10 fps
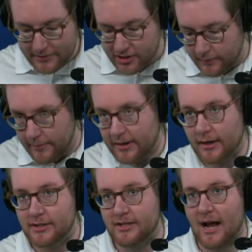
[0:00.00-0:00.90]
it's going to be
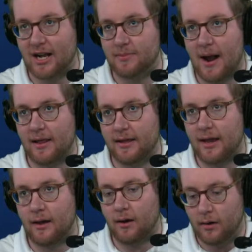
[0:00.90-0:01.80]
because he knocked him out of the
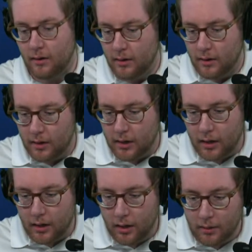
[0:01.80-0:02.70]
air.
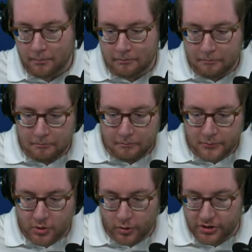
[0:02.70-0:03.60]
So
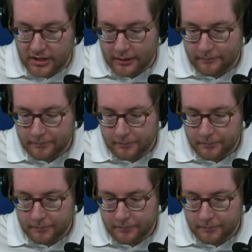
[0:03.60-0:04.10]
we'll see.